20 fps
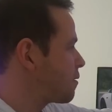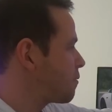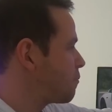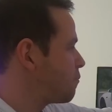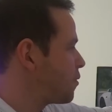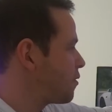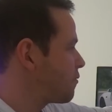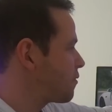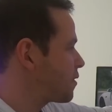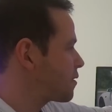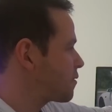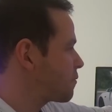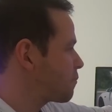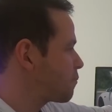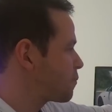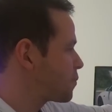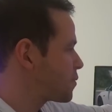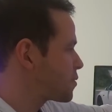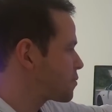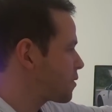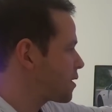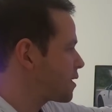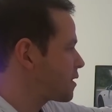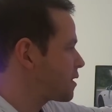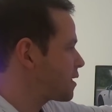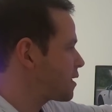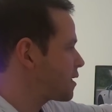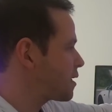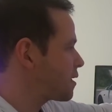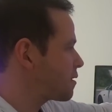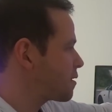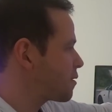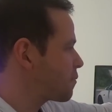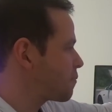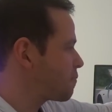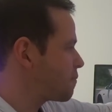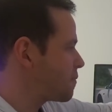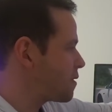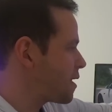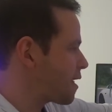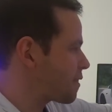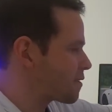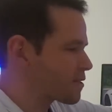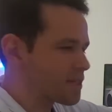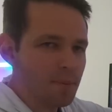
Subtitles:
Moving between the